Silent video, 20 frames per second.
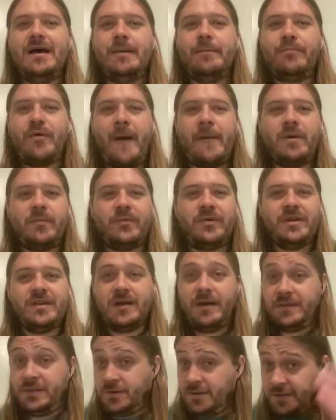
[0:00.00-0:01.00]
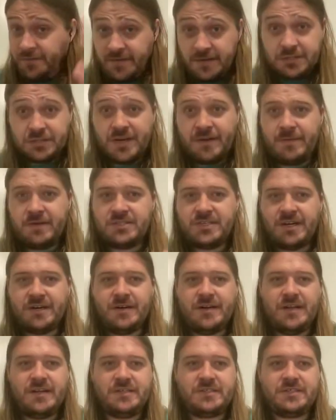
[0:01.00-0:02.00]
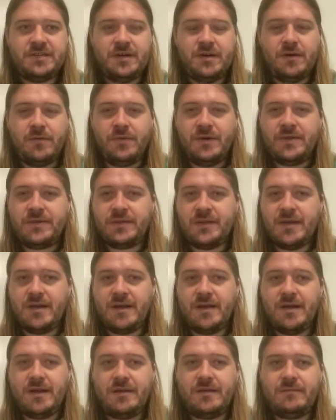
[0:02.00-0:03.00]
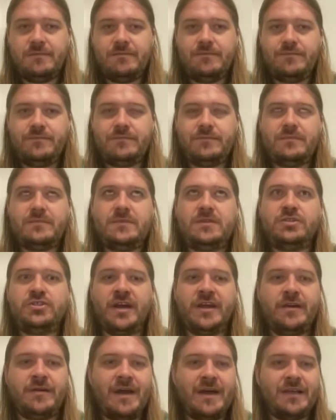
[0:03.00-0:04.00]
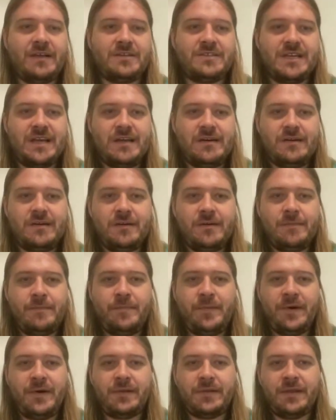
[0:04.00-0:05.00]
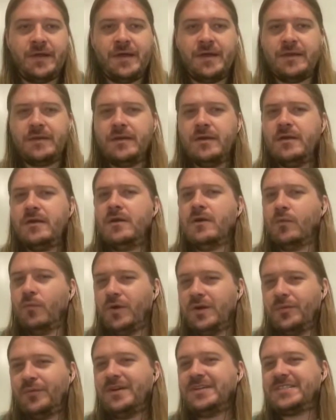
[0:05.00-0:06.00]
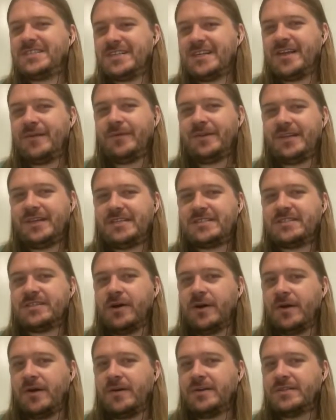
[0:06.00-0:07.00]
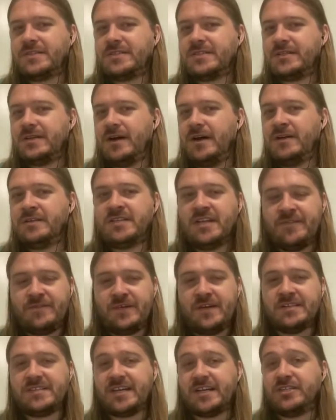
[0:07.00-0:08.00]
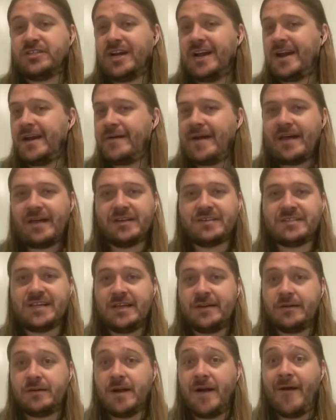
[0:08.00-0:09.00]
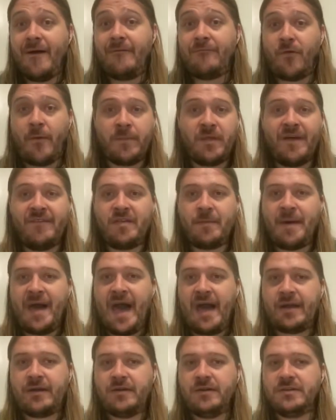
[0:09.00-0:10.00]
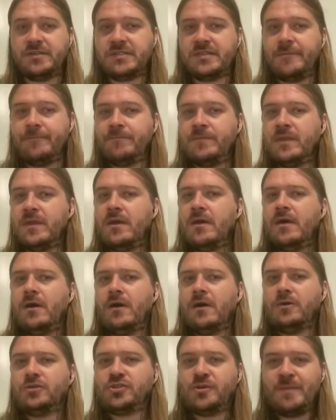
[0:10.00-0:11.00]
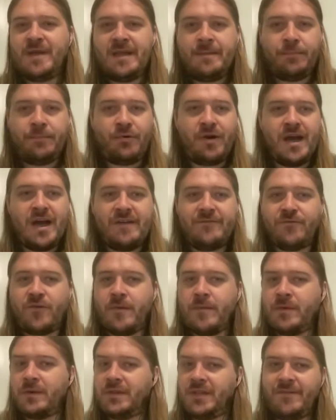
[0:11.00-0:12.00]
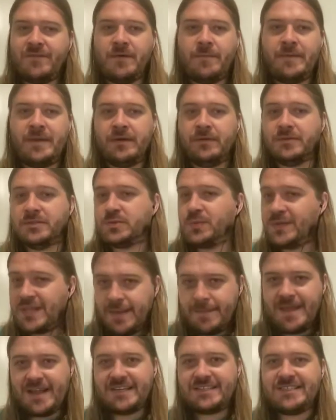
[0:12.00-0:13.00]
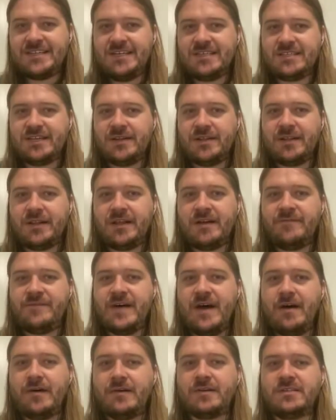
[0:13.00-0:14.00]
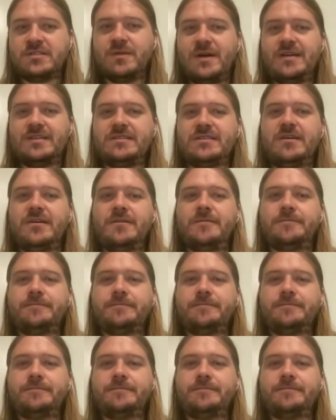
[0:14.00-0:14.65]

Probably, the featured image on today's show with Jaire Alexander, but like would recently released stars on defense like Jaire Alexander, formerly of the Packers, or Germaine Pratt, formerly of the Bengals, would they make sense on the Atlanta Falcons roster?